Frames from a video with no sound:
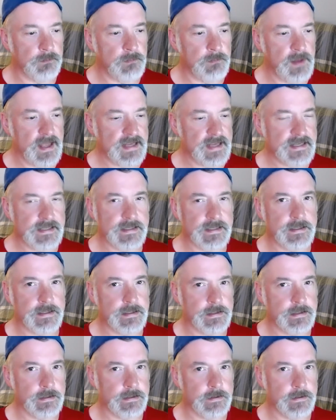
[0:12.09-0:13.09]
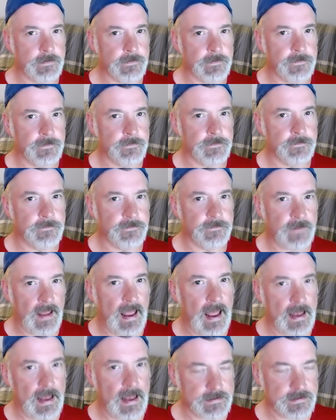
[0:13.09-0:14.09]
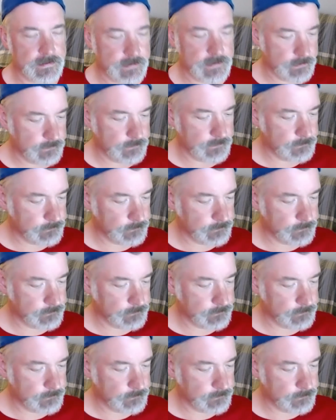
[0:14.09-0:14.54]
best fats.